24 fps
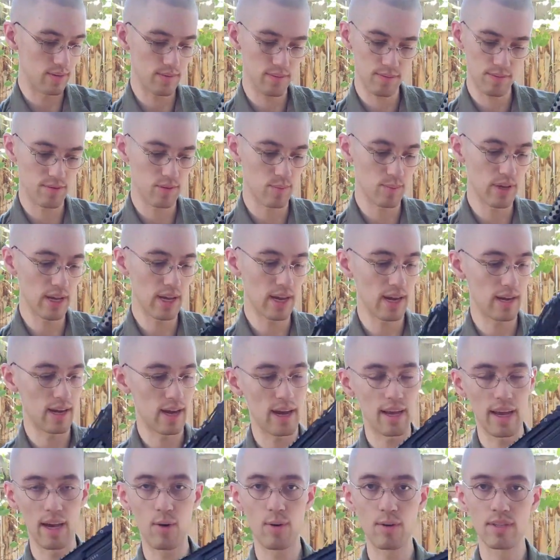For me,
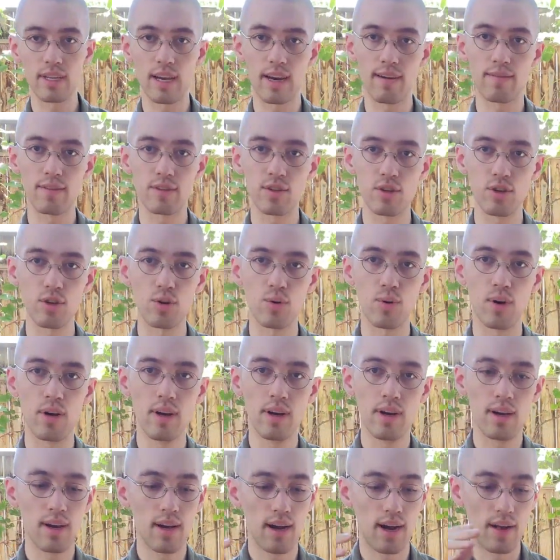I always have to,
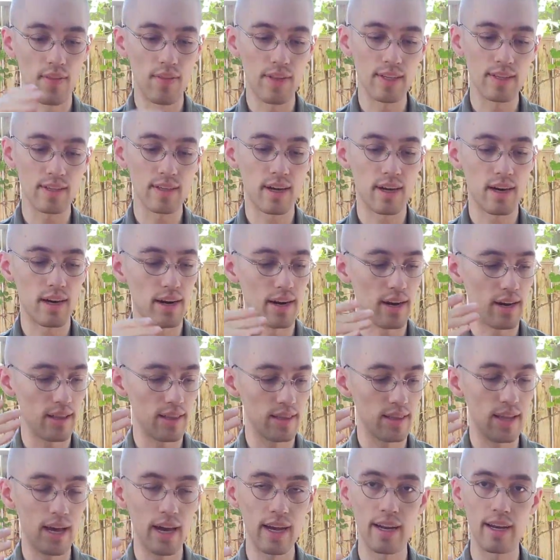on this gun,
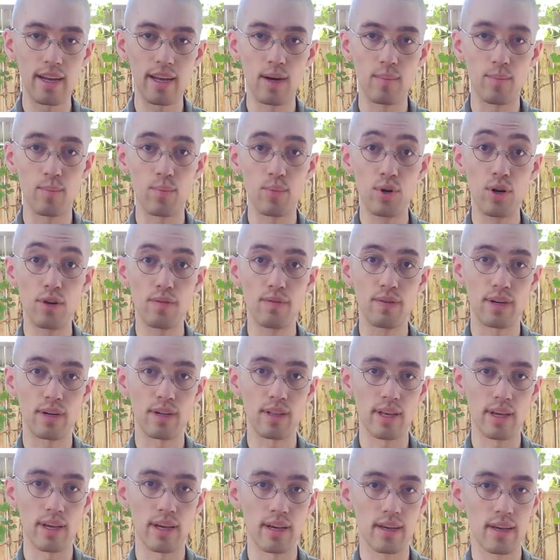line it up
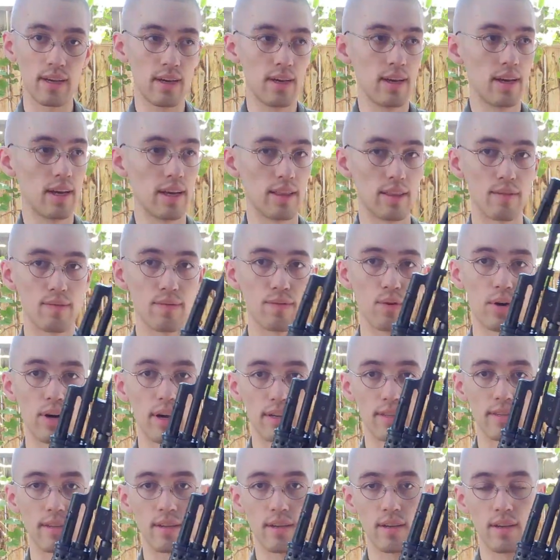perfectly in the
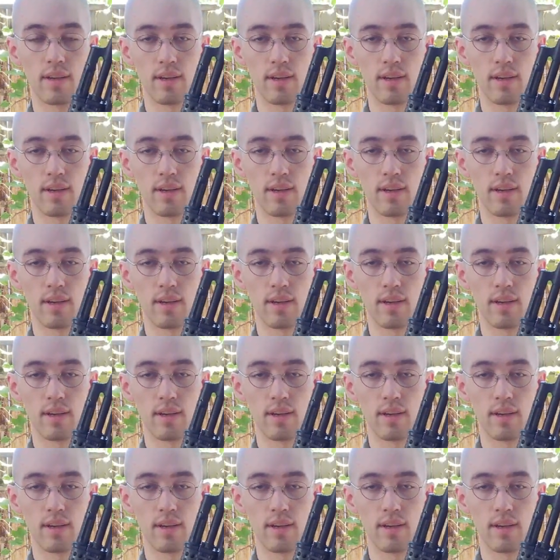front